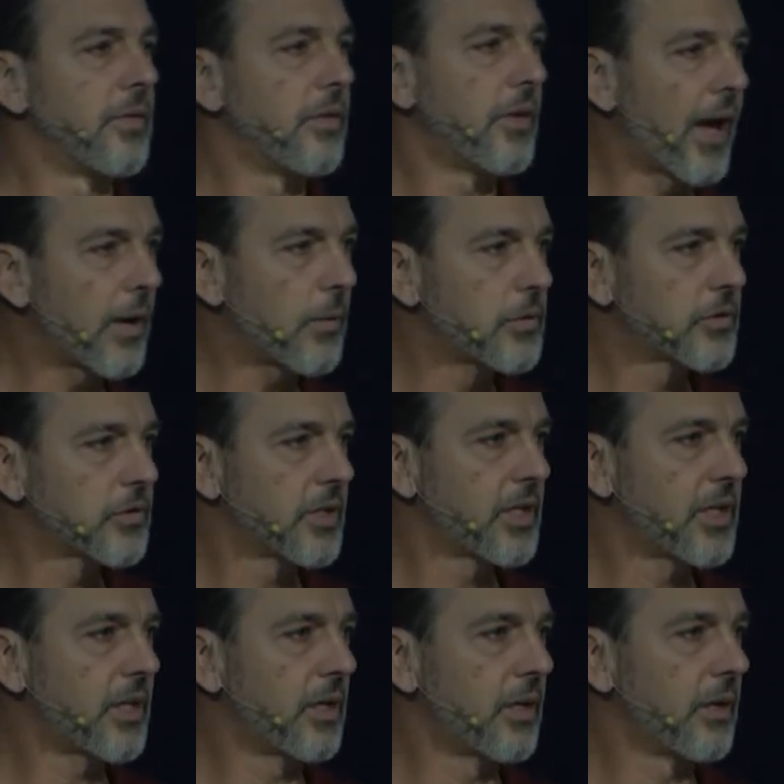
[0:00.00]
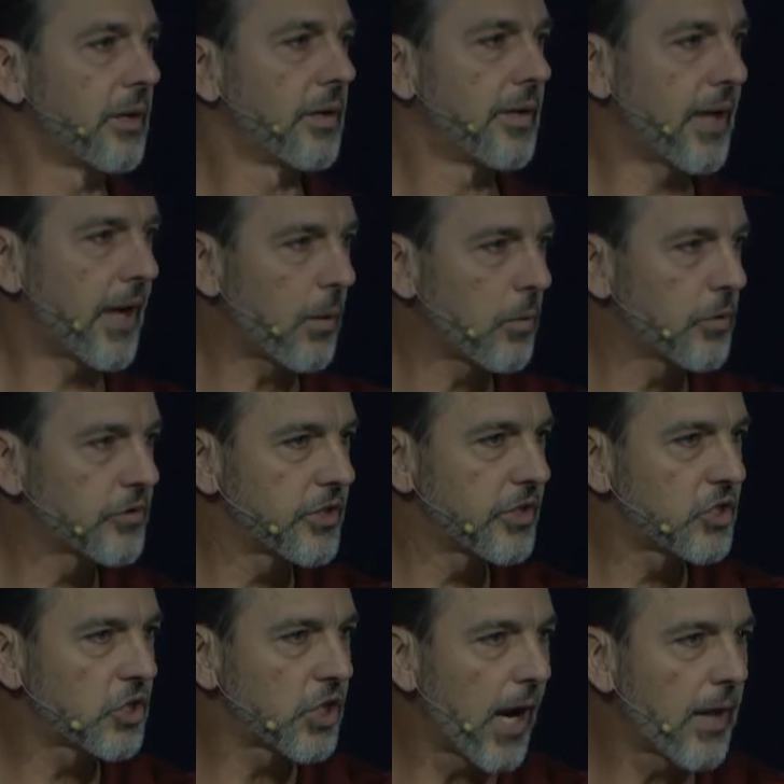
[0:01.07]
That was the key. That was the
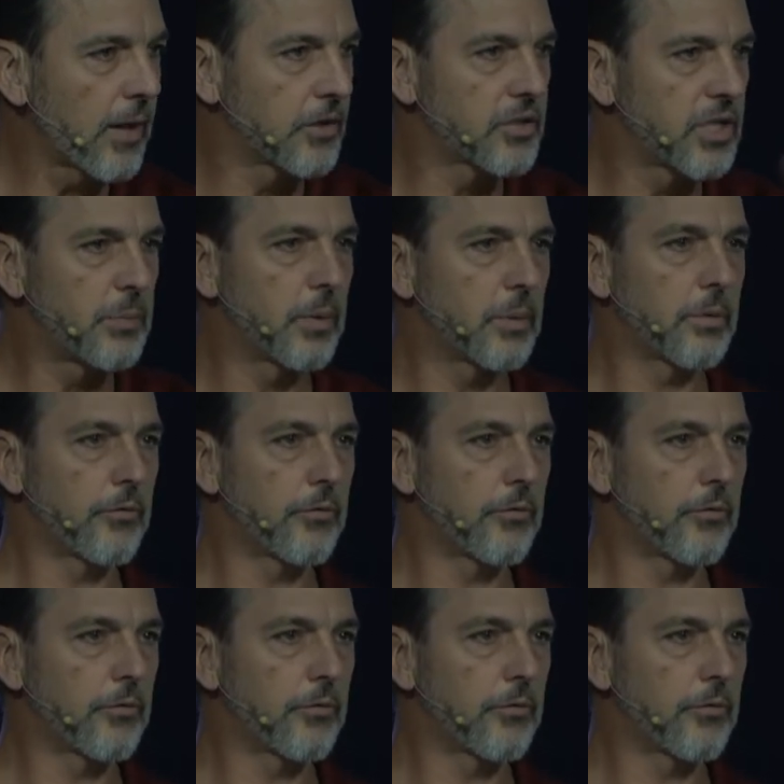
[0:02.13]
challenge he put